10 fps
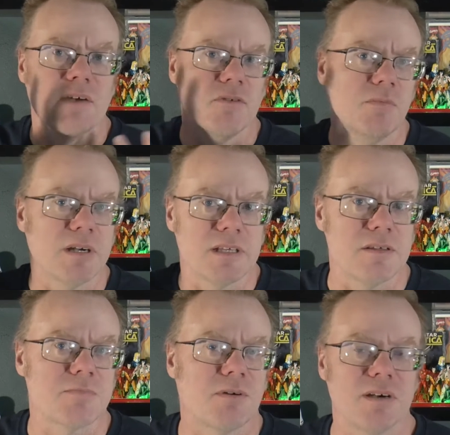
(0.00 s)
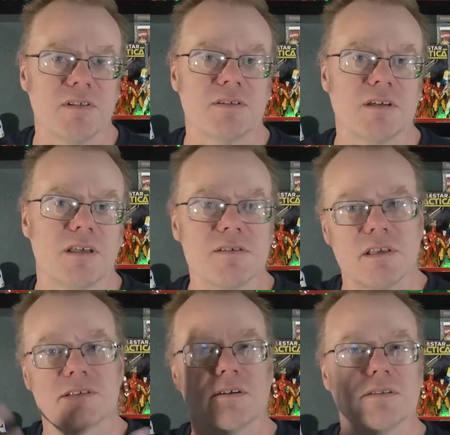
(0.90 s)
everybody in this province does, and
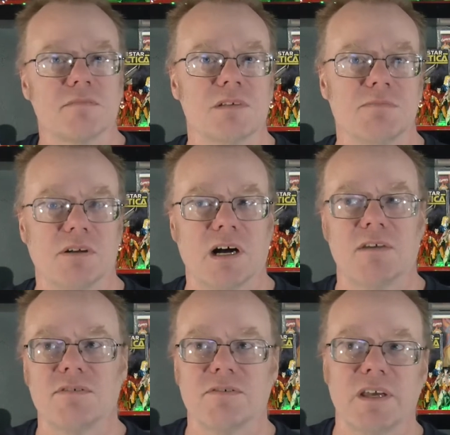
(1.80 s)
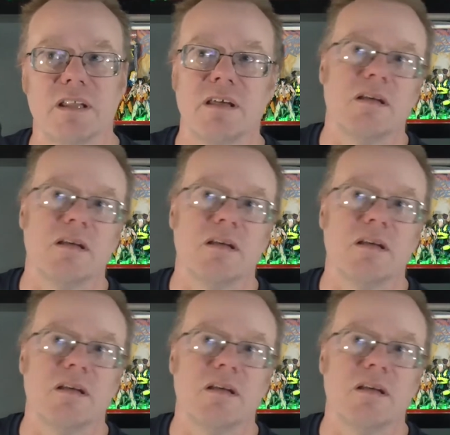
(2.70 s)
they start getting people off of it.